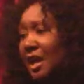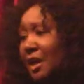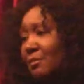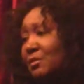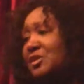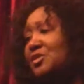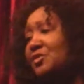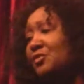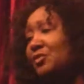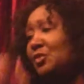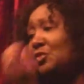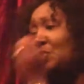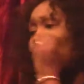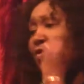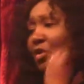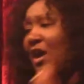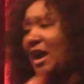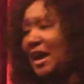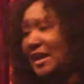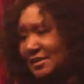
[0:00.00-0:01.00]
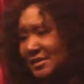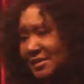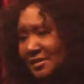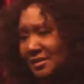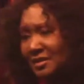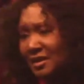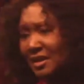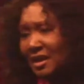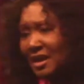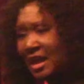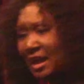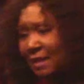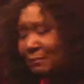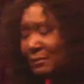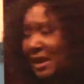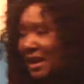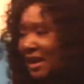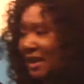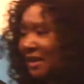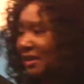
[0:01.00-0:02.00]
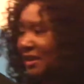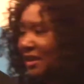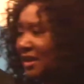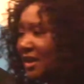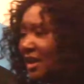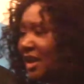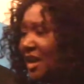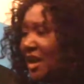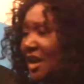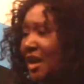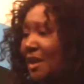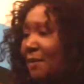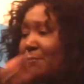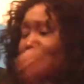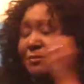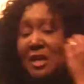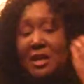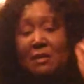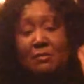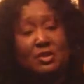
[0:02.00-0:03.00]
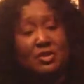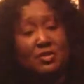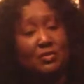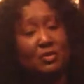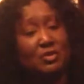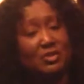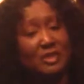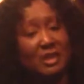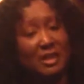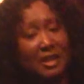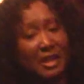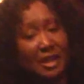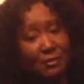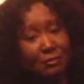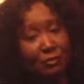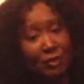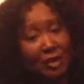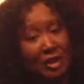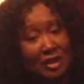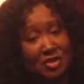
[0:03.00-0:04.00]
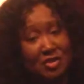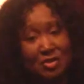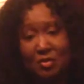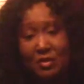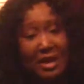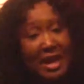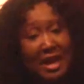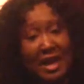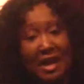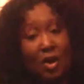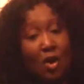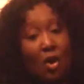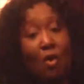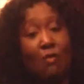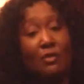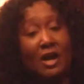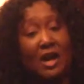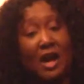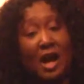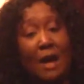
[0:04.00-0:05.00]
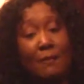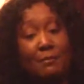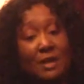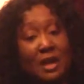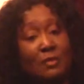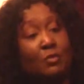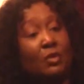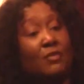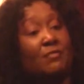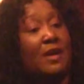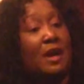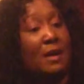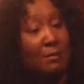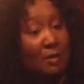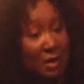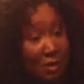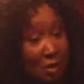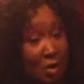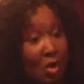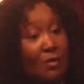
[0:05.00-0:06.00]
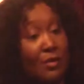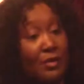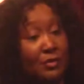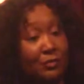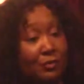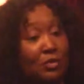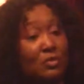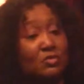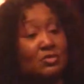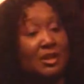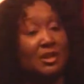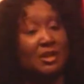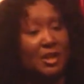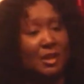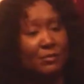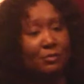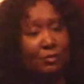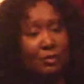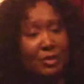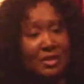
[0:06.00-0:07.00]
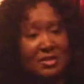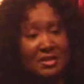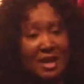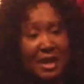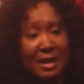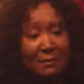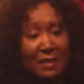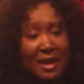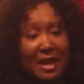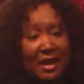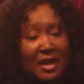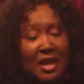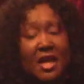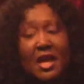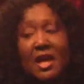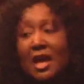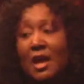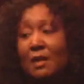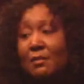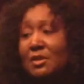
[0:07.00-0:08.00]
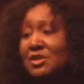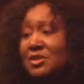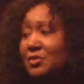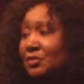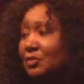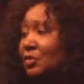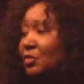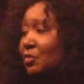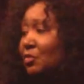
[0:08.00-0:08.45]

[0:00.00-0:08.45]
It was through Christ, amen? It was through deliverance. You can't go overcome nothing without going through deliverance, amen? It was through